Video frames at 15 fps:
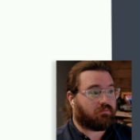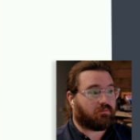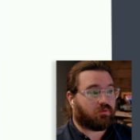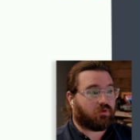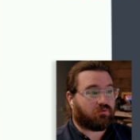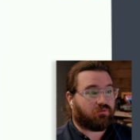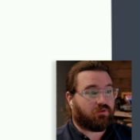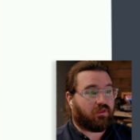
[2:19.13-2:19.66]

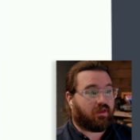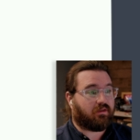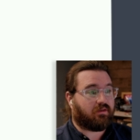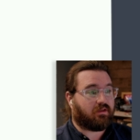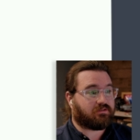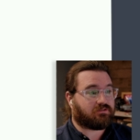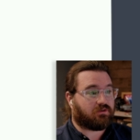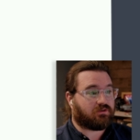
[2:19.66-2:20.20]
Look for that
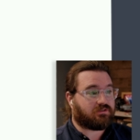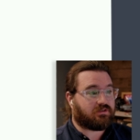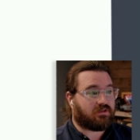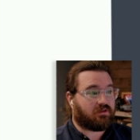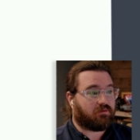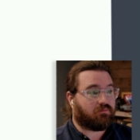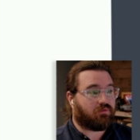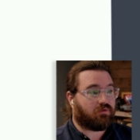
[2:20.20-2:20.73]
SRT
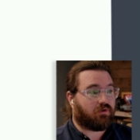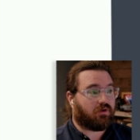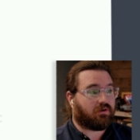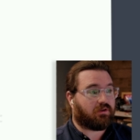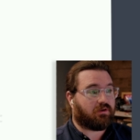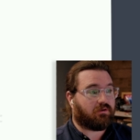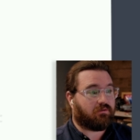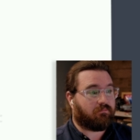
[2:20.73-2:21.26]
input on
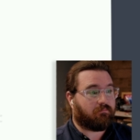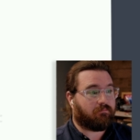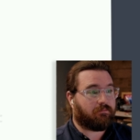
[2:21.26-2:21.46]
here.